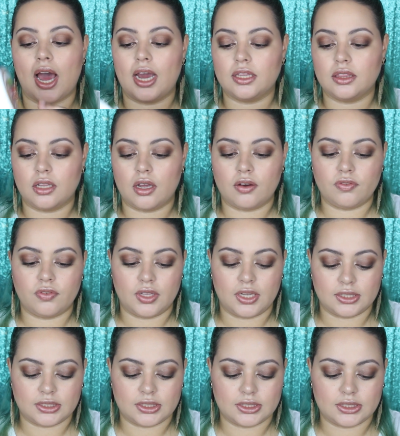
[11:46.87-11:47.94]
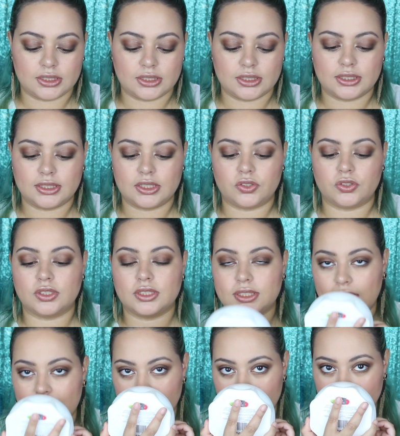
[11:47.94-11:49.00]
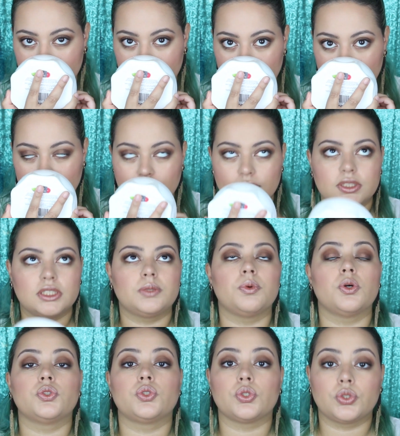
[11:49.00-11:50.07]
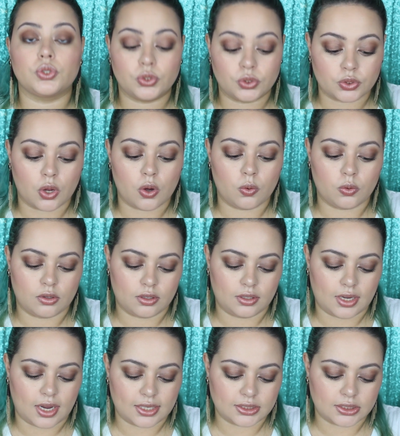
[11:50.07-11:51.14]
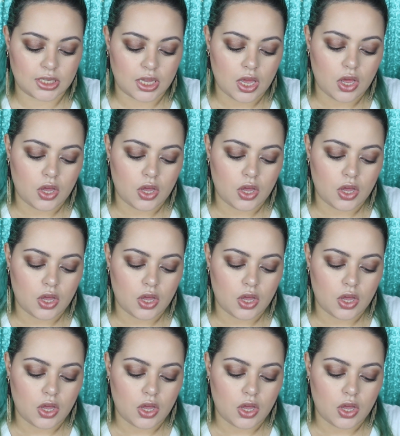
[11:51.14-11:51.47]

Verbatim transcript: I love this. This is a citrus scent. It smells so good, guys.